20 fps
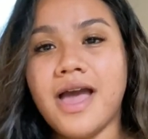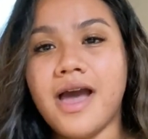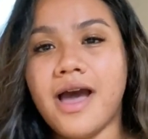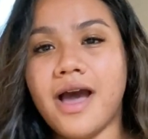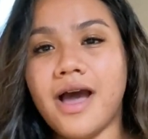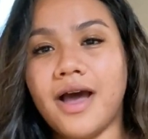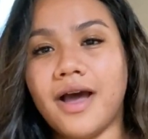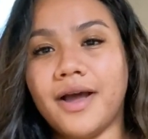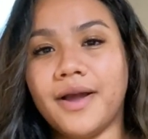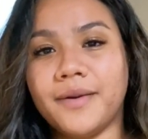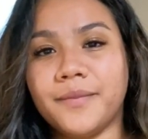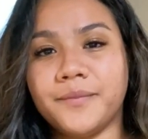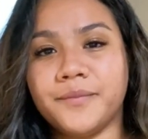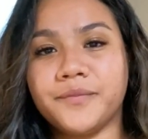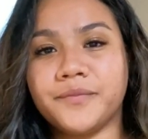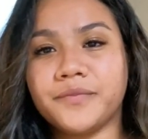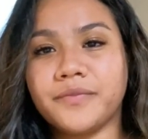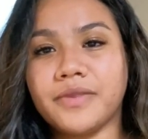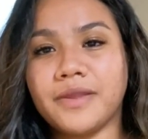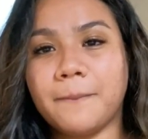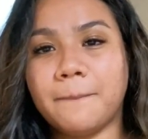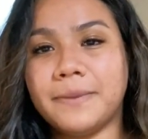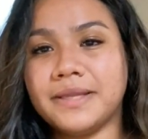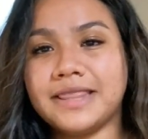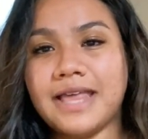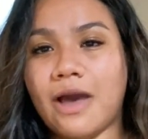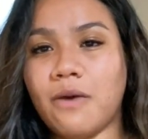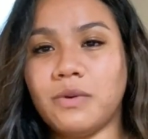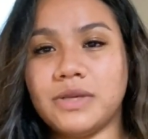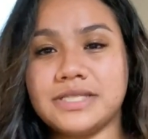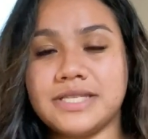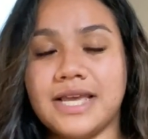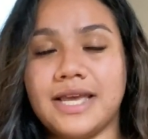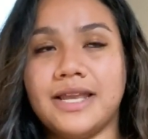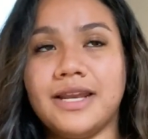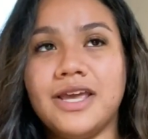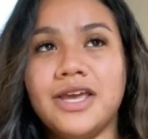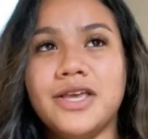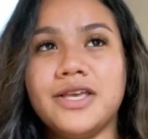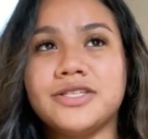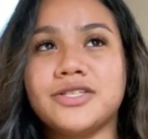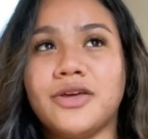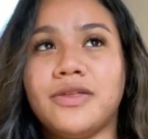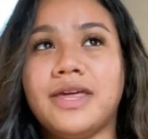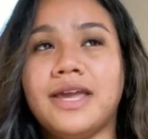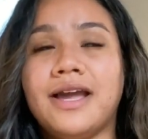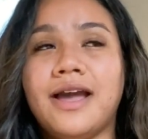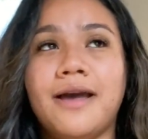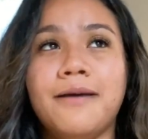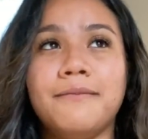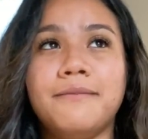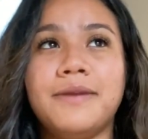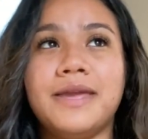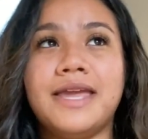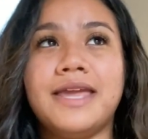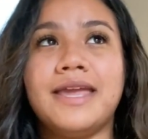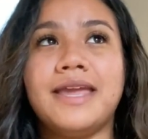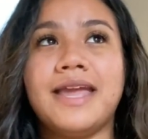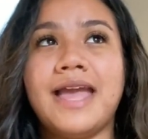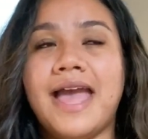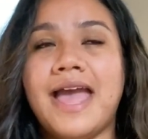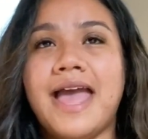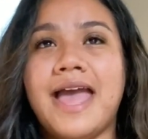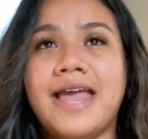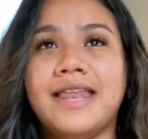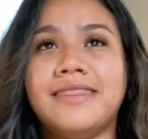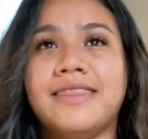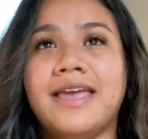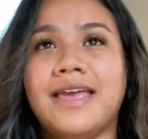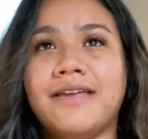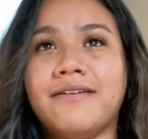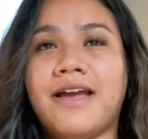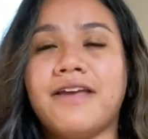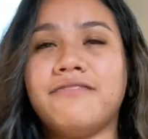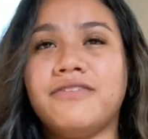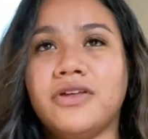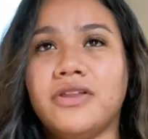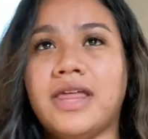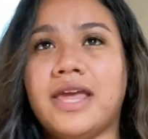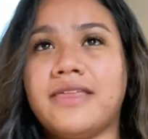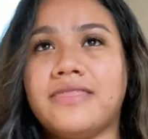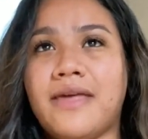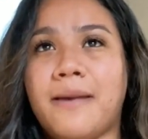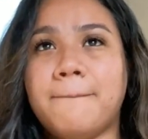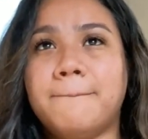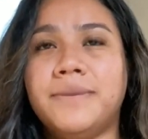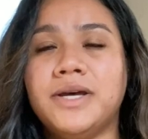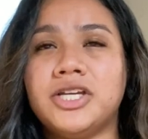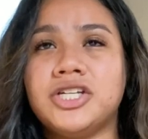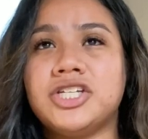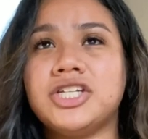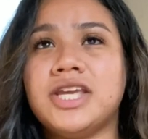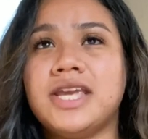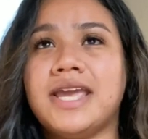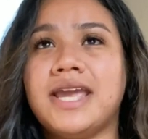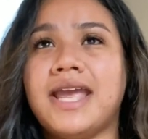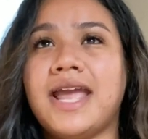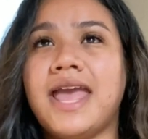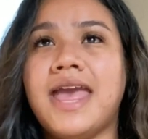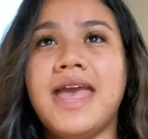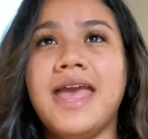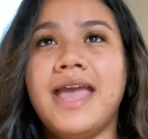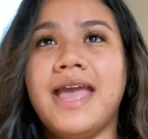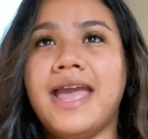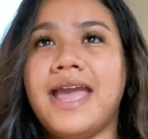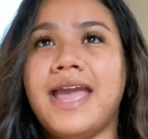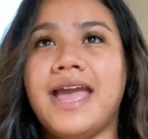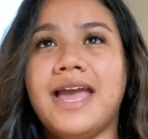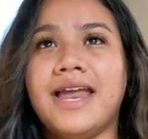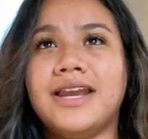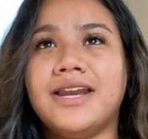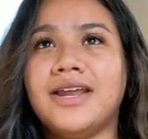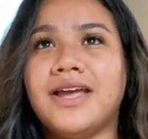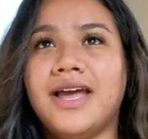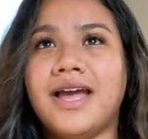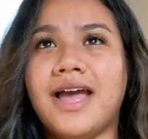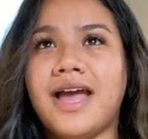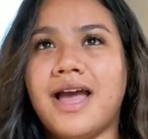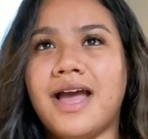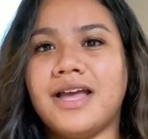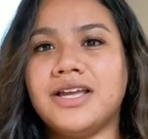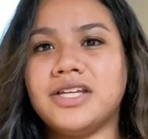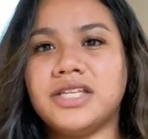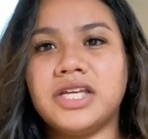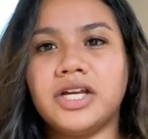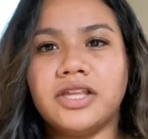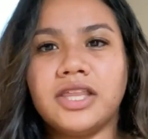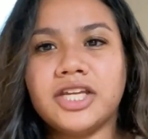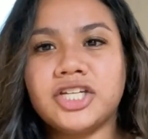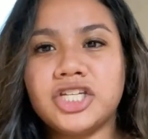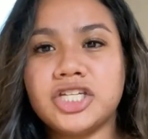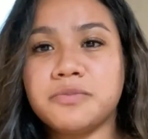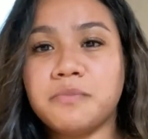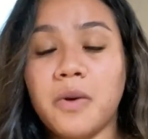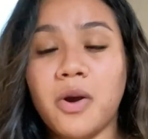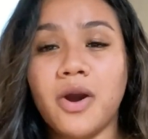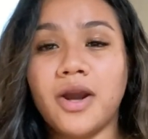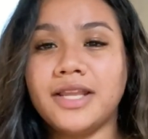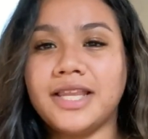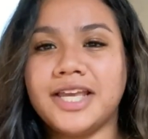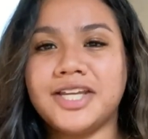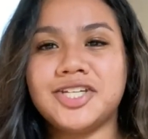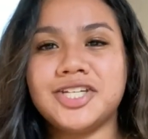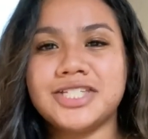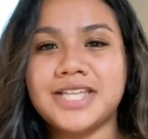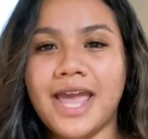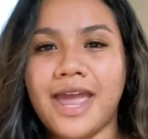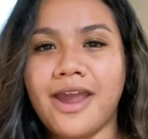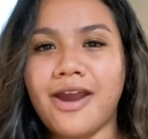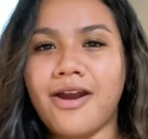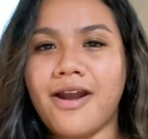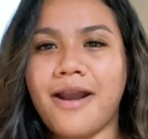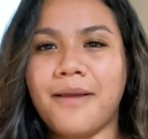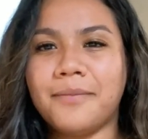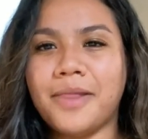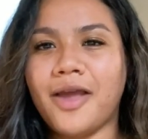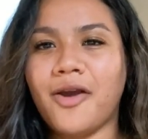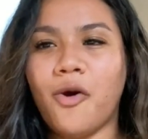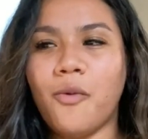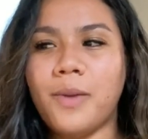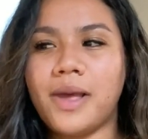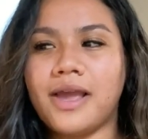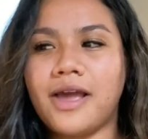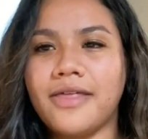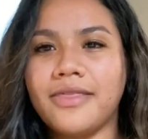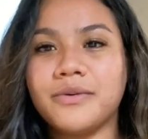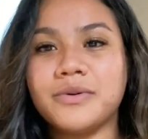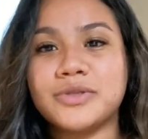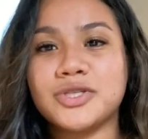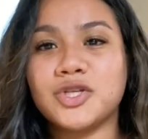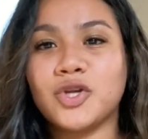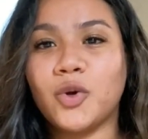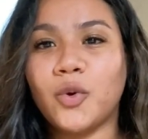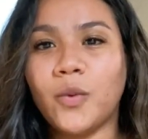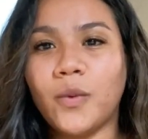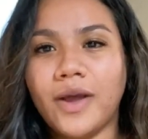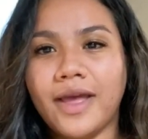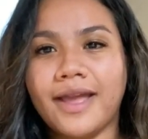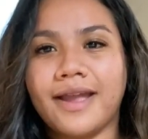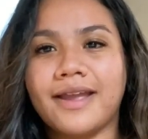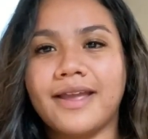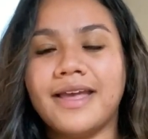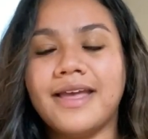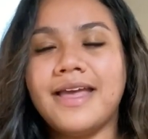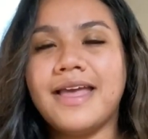but that was it. So they cut me, and I feel like them pushing, and they're like, she's born, like she's here. And I'm like, oh my god, that was quick.